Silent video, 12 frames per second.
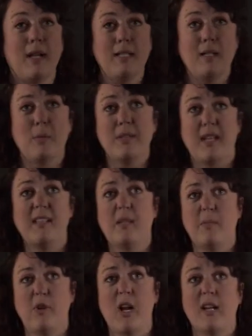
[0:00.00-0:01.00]
did was I
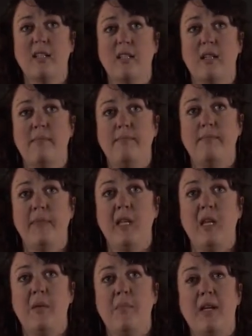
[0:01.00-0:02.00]
subtracted them,
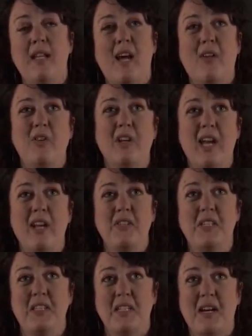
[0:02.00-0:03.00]
but now they're kind of
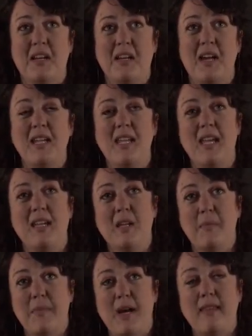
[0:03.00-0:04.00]
stuck. I can't
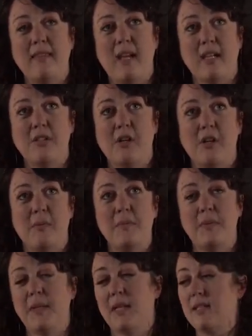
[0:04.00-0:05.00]
combine like
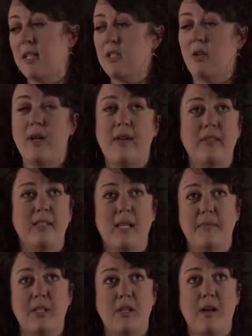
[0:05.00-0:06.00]
terms because I don't have the
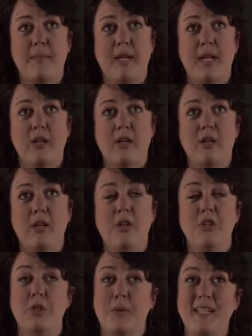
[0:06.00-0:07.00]
same denominator.
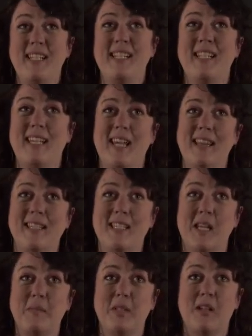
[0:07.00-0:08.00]
So I need to get the
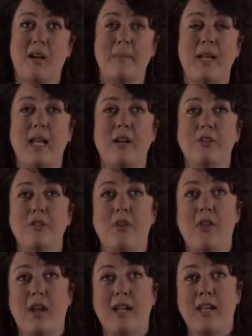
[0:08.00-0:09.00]
same denominator so
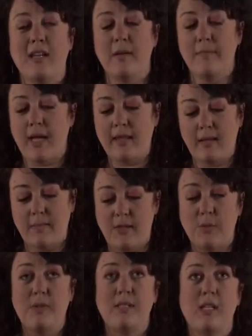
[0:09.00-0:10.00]
that I can combine them
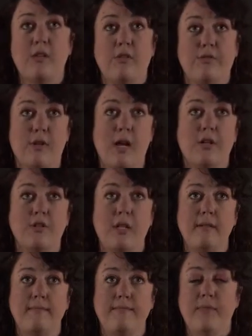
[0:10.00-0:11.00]
into a single fraction.
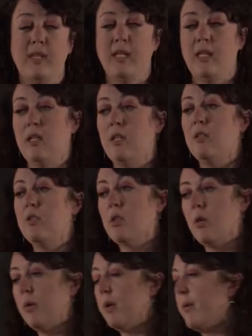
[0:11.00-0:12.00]

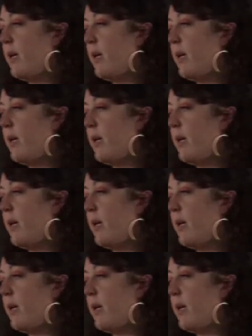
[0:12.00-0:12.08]
So what do I